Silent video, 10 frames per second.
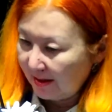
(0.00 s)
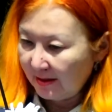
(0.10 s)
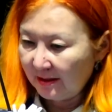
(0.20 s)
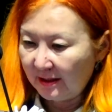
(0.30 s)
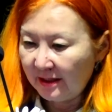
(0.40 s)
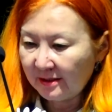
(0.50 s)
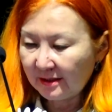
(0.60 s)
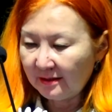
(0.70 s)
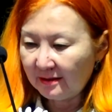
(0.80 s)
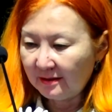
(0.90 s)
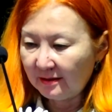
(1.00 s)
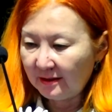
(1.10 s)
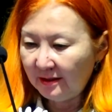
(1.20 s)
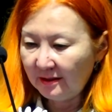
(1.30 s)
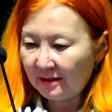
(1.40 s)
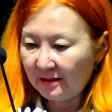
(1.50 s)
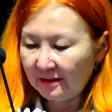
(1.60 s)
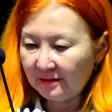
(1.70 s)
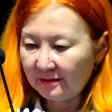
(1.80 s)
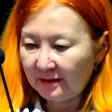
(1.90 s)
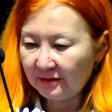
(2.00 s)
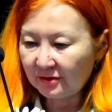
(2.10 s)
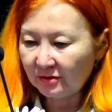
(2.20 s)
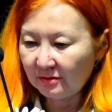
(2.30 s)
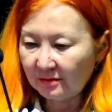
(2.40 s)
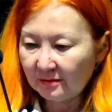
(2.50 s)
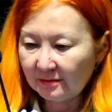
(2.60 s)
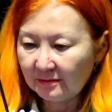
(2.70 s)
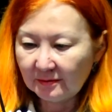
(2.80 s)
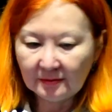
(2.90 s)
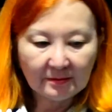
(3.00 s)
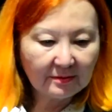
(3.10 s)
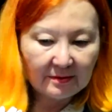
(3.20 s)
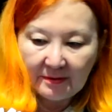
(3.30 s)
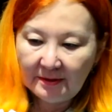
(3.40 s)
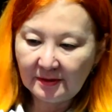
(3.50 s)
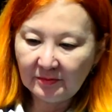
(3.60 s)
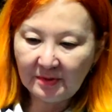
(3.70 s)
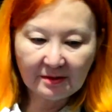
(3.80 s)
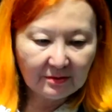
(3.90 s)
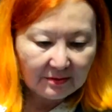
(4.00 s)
And here also a little bit